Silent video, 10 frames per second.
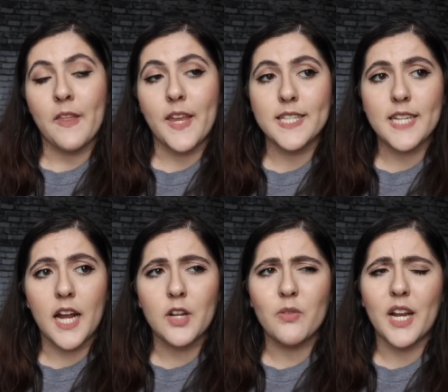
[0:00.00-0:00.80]
that's
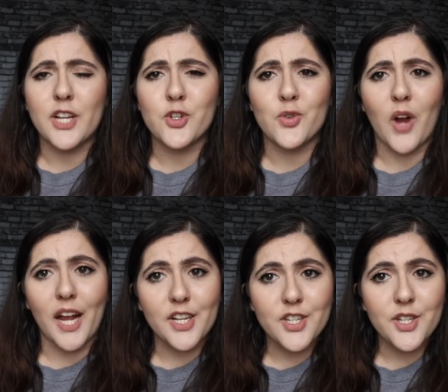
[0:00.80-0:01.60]
kind of what I
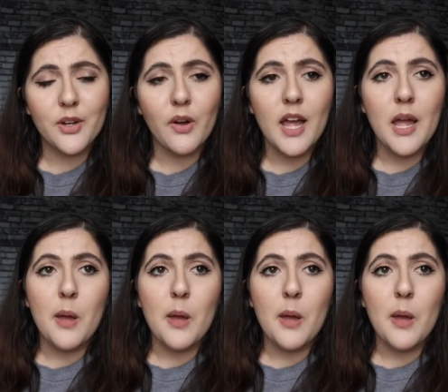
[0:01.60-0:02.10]
try to do,